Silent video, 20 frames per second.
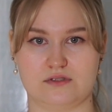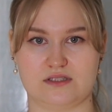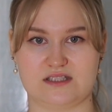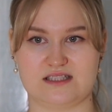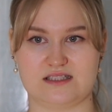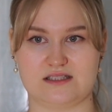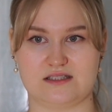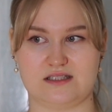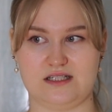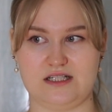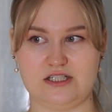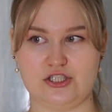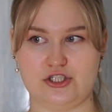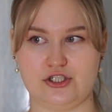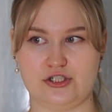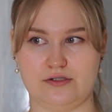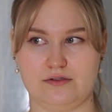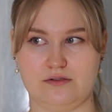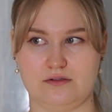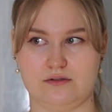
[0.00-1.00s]

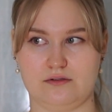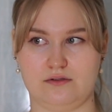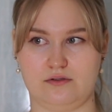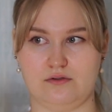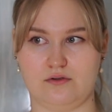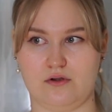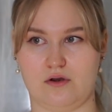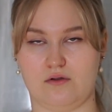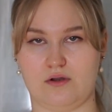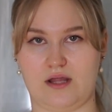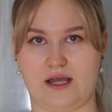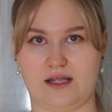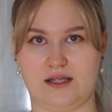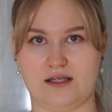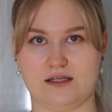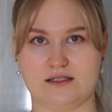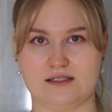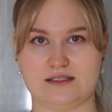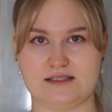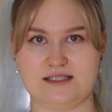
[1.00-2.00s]
stitch, you know, like
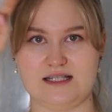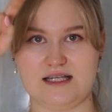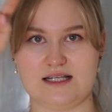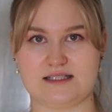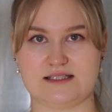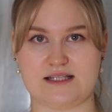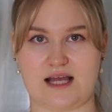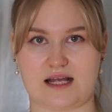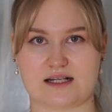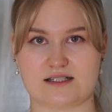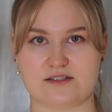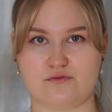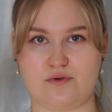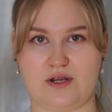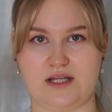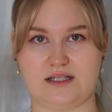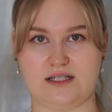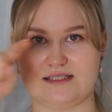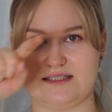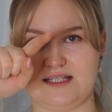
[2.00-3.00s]
zigzag
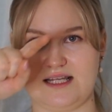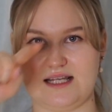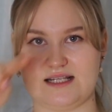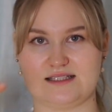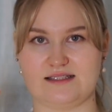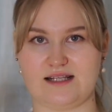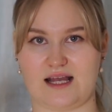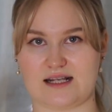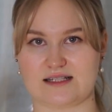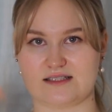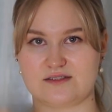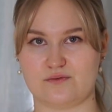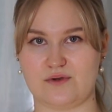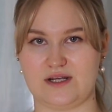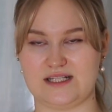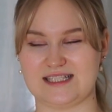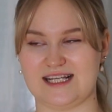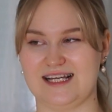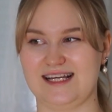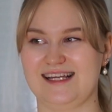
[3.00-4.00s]
straight, zigzag
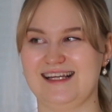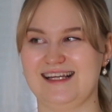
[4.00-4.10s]
straight.